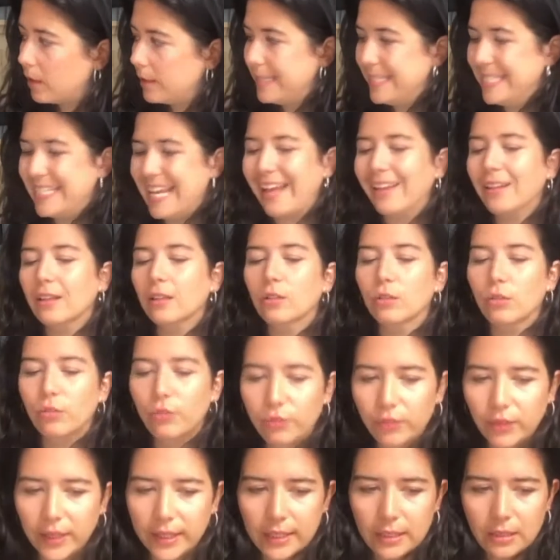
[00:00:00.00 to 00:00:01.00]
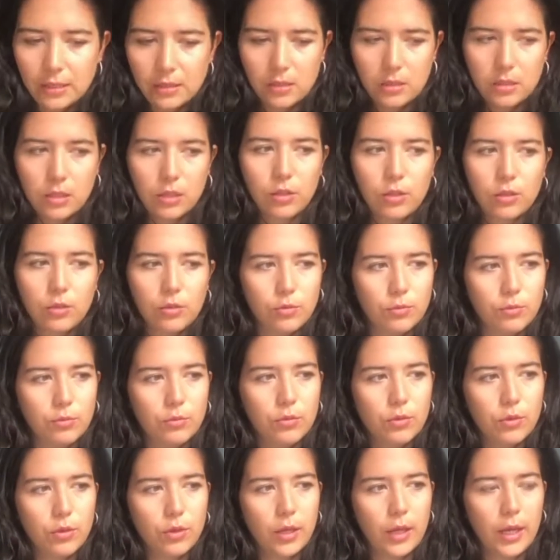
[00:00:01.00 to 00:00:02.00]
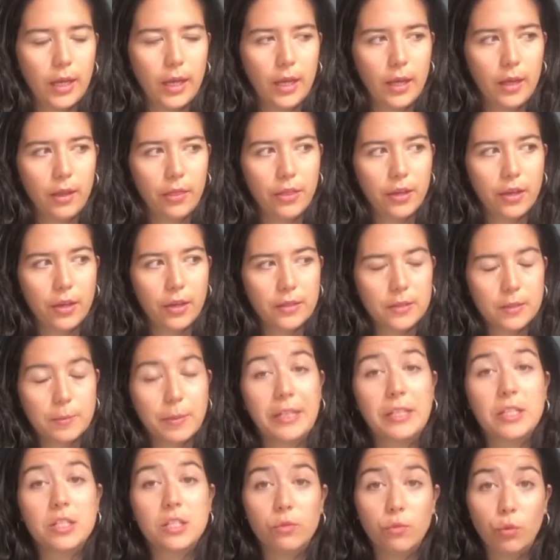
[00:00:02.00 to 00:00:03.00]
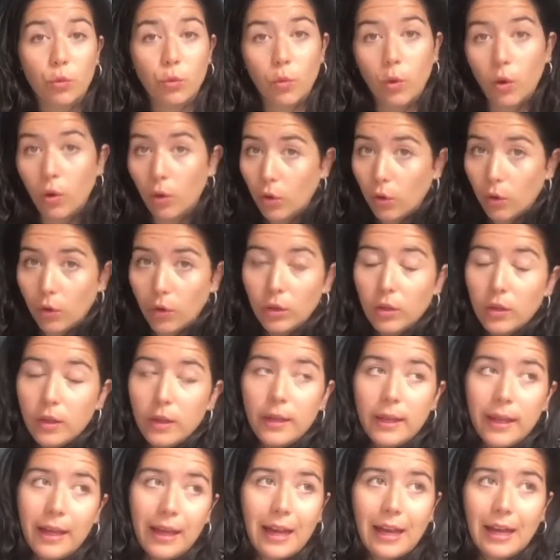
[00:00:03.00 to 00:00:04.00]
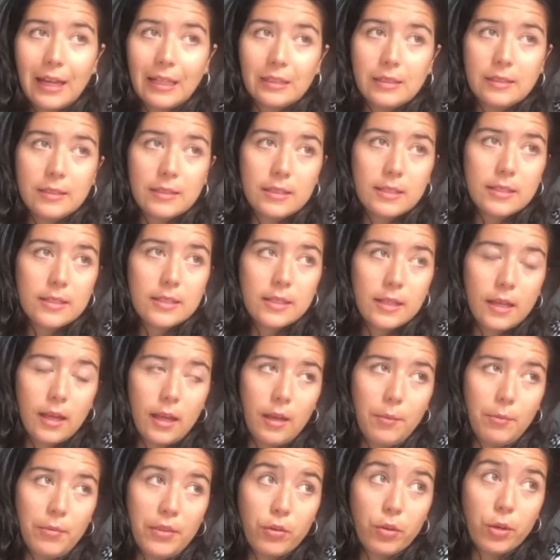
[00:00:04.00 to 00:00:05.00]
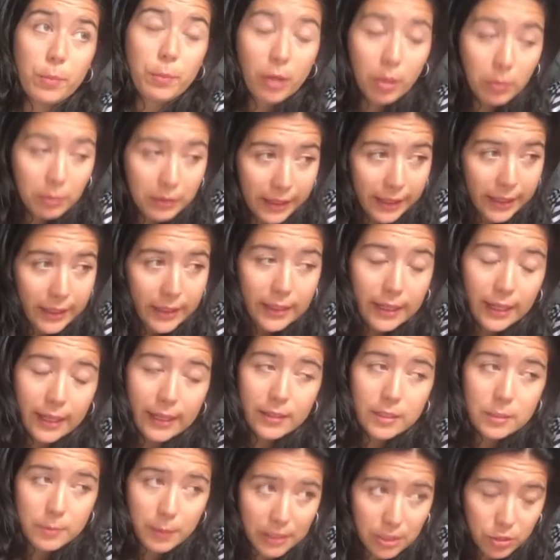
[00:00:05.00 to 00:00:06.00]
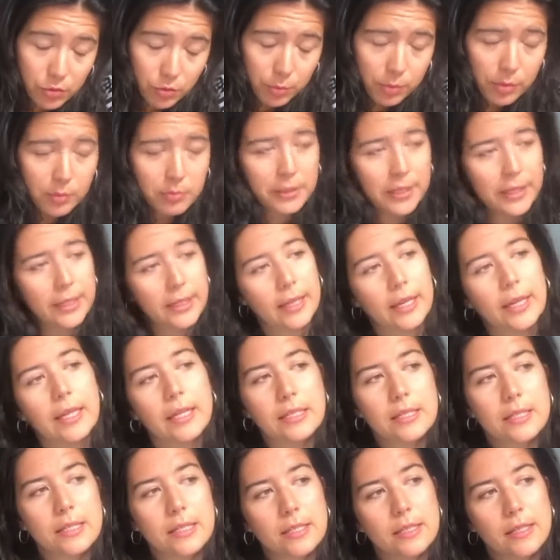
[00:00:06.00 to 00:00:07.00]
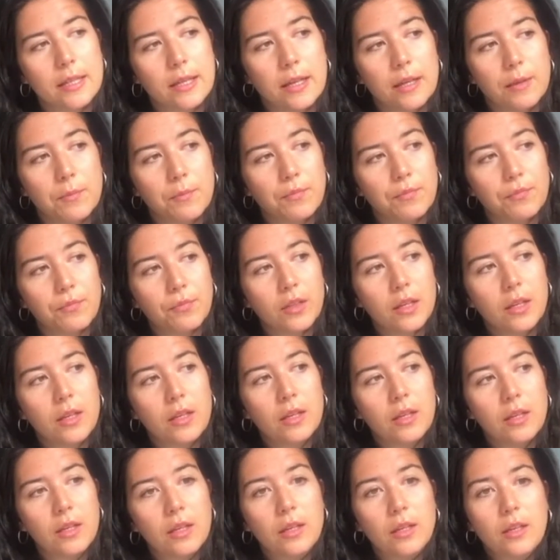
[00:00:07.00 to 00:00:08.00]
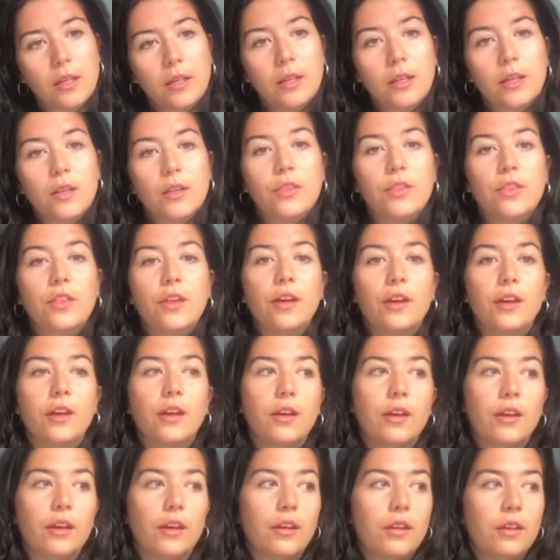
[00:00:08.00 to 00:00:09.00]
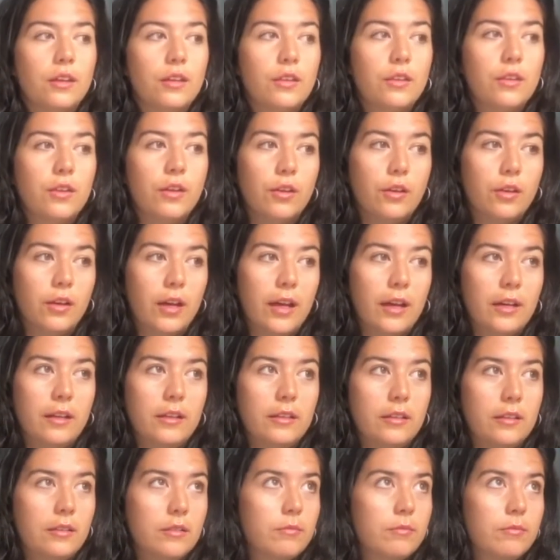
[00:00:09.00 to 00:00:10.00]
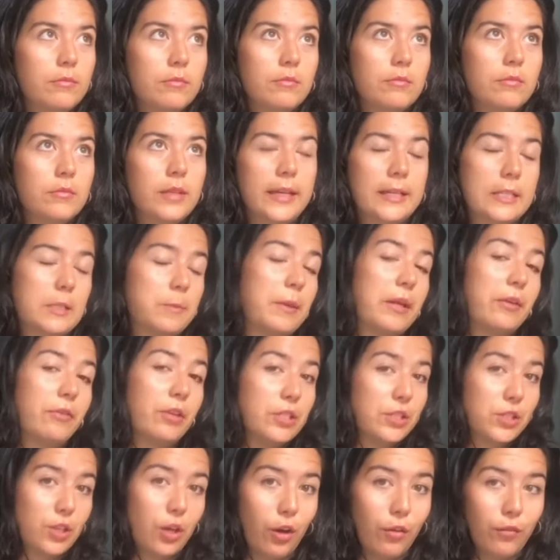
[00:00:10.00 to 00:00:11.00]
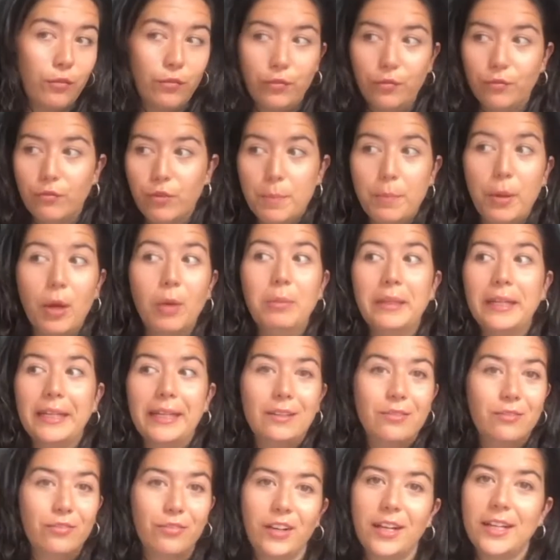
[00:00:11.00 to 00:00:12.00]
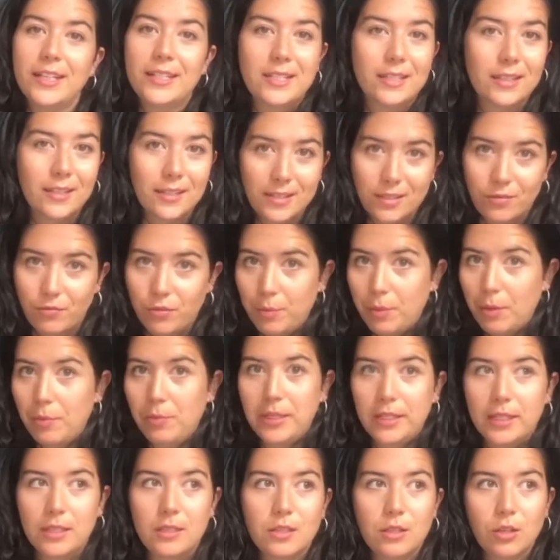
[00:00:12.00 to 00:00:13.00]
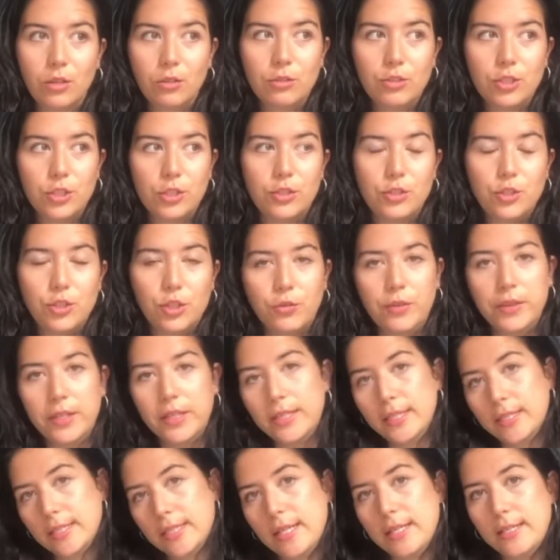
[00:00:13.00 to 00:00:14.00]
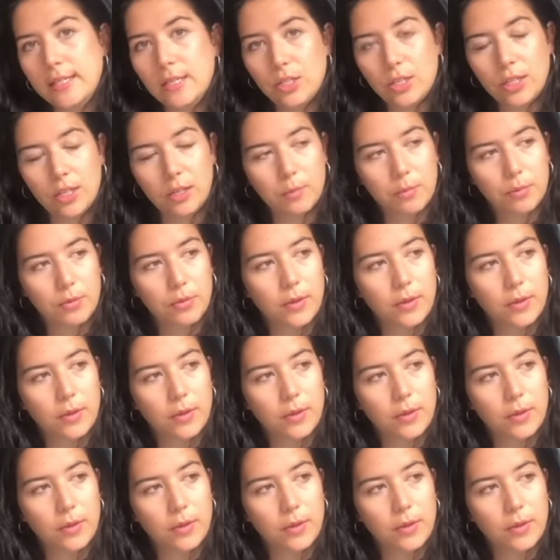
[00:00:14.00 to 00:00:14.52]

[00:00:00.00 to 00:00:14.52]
delve into the Spanish Civil War and the Republic, the Spanish Republic, and the experience of Republican fighters and Republican soldiers during the dictatorship